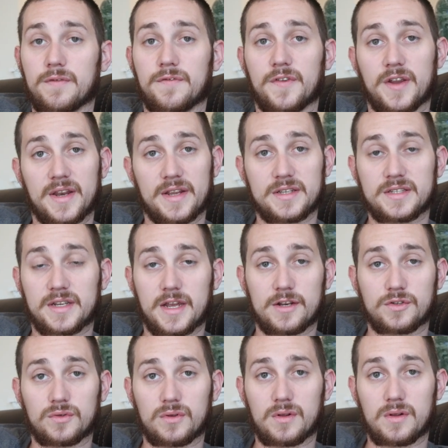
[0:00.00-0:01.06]
feeding
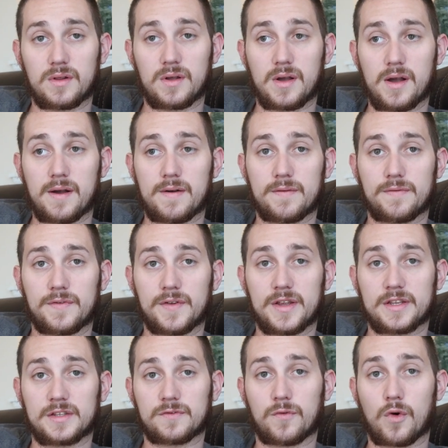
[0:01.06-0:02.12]
schedule of
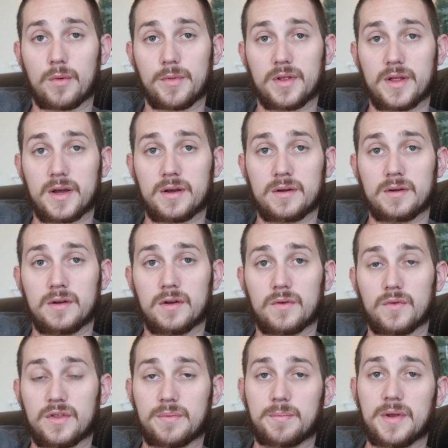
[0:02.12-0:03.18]
his formula
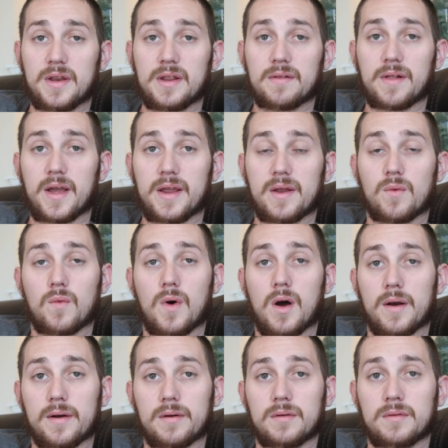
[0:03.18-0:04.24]
with Pedialyte and
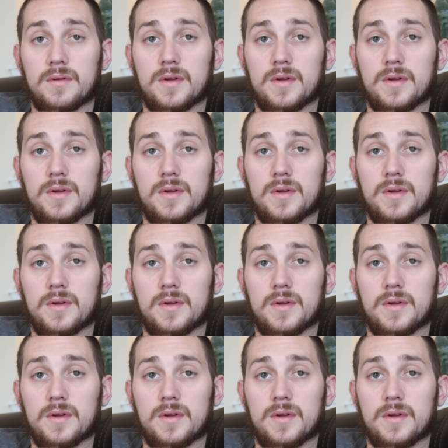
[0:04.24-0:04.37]
water,